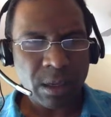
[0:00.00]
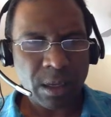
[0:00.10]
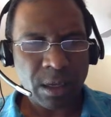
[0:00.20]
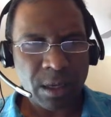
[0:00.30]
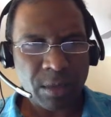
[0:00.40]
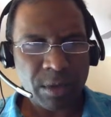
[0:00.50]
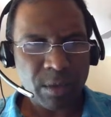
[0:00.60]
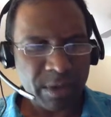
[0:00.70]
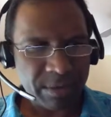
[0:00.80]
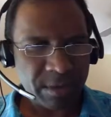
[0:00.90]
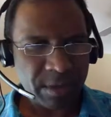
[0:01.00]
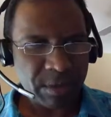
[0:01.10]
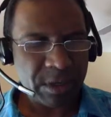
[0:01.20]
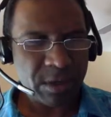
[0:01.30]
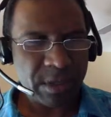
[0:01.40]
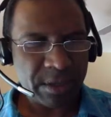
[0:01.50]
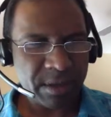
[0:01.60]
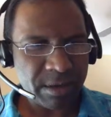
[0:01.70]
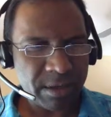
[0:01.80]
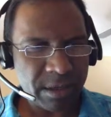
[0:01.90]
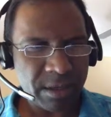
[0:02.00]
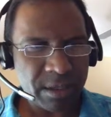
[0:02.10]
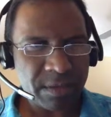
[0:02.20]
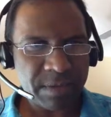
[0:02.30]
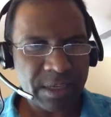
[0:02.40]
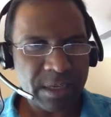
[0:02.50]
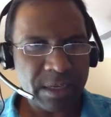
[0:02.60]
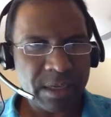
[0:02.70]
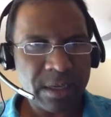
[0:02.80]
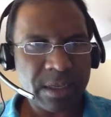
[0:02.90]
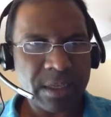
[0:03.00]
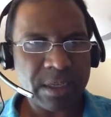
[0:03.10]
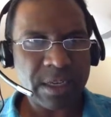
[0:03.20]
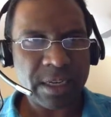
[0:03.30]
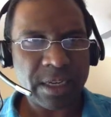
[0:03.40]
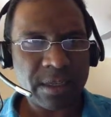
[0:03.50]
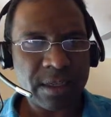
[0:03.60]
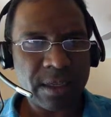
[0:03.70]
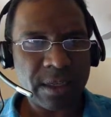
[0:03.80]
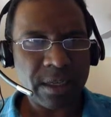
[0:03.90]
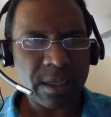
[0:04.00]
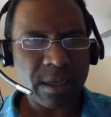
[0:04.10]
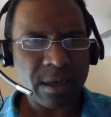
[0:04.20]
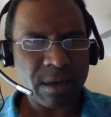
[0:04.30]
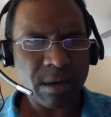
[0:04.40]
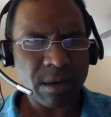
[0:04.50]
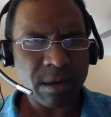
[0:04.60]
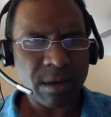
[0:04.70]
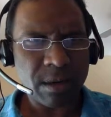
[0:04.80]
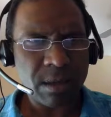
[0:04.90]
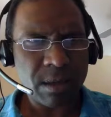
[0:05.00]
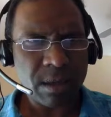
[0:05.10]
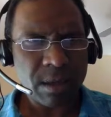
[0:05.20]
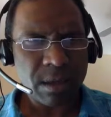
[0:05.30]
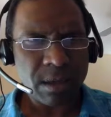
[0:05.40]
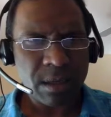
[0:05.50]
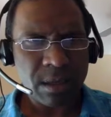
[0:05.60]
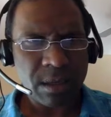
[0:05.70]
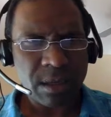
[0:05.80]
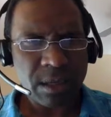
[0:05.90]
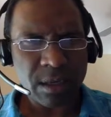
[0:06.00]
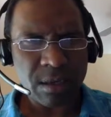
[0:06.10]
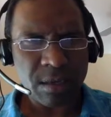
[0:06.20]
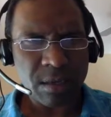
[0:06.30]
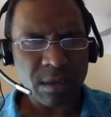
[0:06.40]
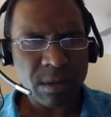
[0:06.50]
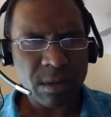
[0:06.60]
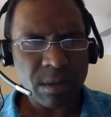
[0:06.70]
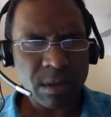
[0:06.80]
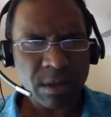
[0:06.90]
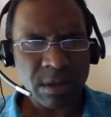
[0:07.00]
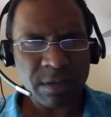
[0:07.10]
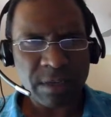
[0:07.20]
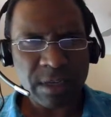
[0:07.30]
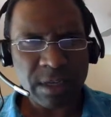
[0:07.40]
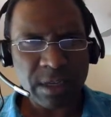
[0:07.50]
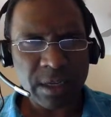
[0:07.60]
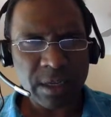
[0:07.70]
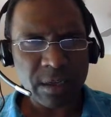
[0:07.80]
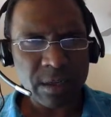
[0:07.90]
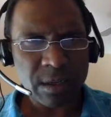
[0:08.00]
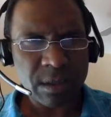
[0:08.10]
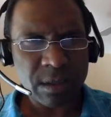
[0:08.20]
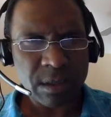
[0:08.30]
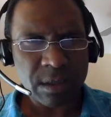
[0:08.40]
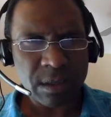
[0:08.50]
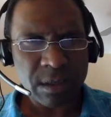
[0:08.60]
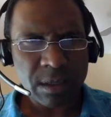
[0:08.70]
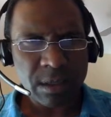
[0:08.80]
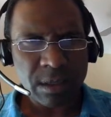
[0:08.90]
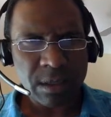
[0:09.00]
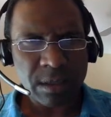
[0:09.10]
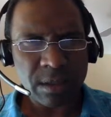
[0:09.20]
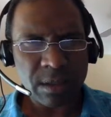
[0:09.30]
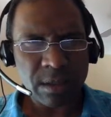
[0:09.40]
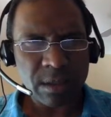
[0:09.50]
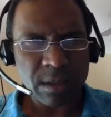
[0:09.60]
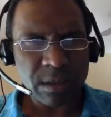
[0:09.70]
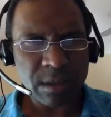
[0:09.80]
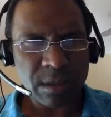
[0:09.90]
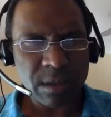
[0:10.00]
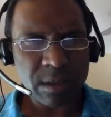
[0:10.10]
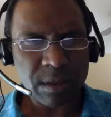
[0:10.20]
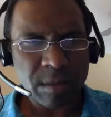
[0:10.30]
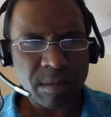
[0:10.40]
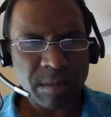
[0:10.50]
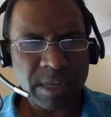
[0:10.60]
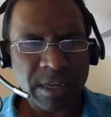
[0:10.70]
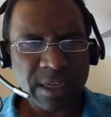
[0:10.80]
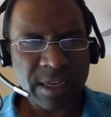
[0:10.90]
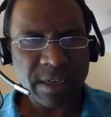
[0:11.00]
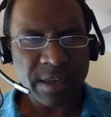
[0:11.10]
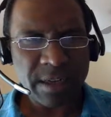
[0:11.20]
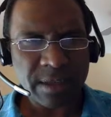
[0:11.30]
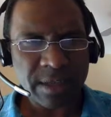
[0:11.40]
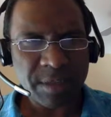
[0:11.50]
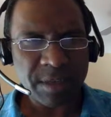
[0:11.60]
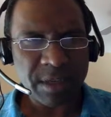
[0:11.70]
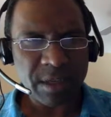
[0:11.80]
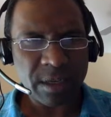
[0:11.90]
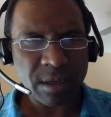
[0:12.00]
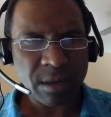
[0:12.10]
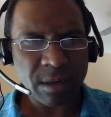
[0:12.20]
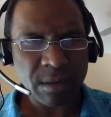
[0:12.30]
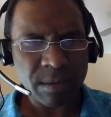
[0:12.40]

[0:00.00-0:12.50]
We know that there is an rxv.tags thing here. Now, the rxv tags has these make tag things happening here.